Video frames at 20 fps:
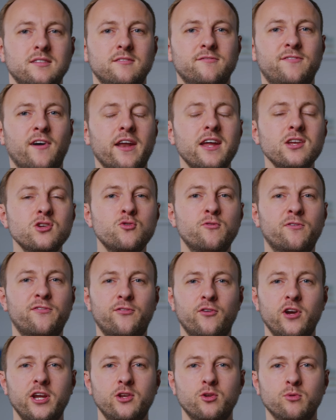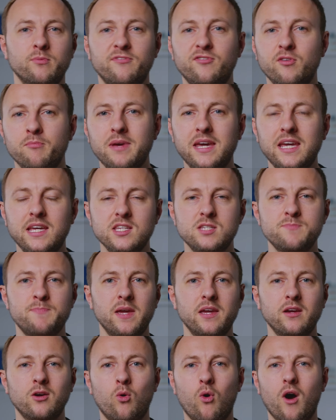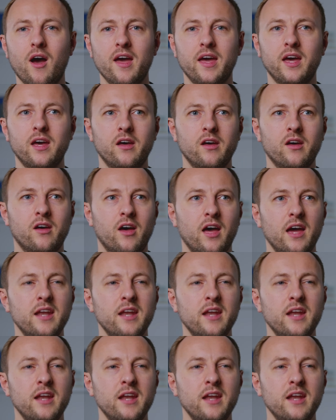Financial freedom for me has been quite a,